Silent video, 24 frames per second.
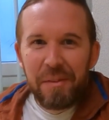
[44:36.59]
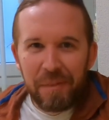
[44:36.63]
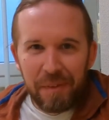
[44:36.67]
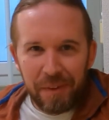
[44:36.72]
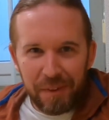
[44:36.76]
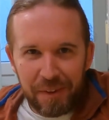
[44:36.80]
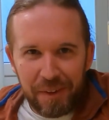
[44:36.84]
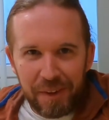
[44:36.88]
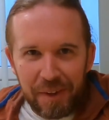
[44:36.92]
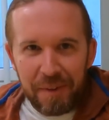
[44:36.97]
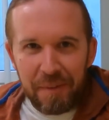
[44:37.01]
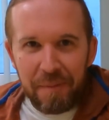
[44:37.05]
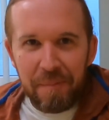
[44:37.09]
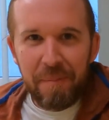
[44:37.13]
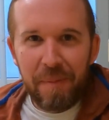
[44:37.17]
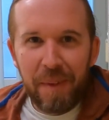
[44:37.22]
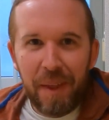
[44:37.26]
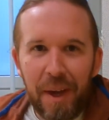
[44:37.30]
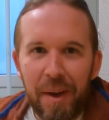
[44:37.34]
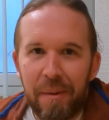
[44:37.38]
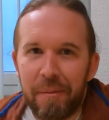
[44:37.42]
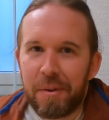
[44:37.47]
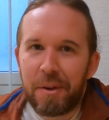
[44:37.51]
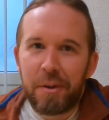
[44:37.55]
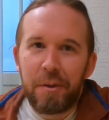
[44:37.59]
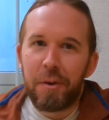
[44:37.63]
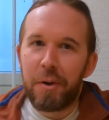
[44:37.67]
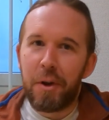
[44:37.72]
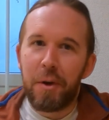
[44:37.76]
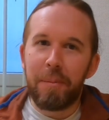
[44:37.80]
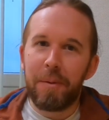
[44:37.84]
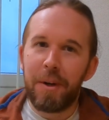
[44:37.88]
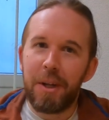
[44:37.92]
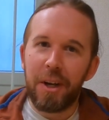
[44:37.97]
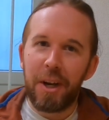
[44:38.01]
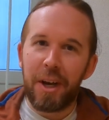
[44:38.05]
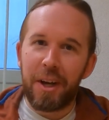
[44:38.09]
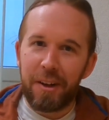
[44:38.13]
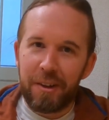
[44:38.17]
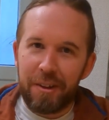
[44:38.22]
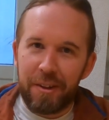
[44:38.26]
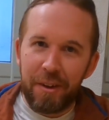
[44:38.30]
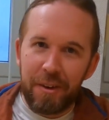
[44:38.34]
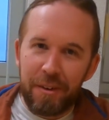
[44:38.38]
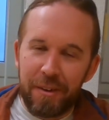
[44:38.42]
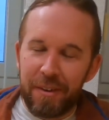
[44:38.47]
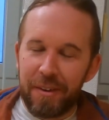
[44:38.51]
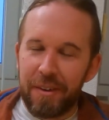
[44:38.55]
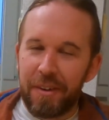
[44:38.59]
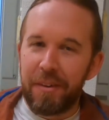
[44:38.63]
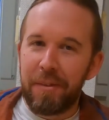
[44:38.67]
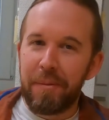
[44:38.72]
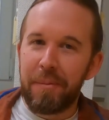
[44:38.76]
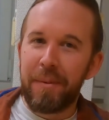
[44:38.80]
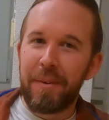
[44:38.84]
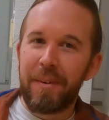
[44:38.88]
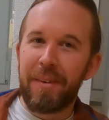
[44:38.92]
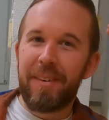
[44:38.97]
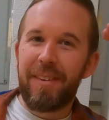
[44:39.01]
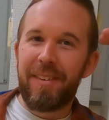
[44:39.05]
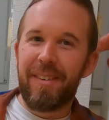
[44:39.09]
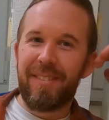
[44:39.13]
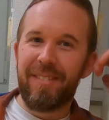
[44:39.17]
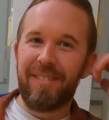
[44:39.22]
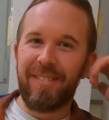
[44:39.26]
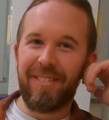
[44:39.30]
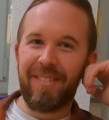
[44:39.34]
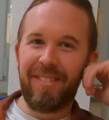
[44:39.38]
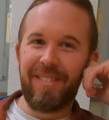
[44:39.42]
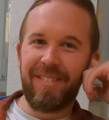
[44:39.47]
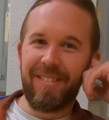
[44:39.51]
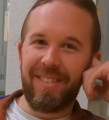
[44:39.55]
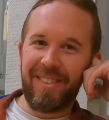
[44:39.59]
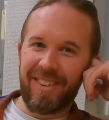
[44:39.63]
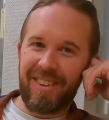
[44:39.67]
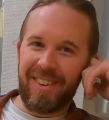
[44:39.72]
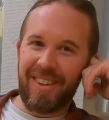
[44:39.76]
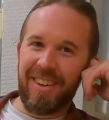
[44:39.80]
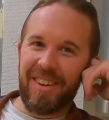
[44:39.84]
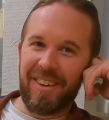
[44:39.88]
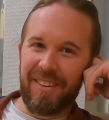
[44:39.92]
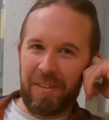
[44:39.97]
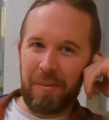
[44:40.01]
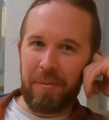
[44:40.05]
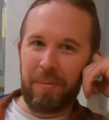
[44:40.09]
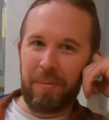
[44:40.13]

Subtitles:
We'll see. I'm sure nobody likes it, you know, but we'll see.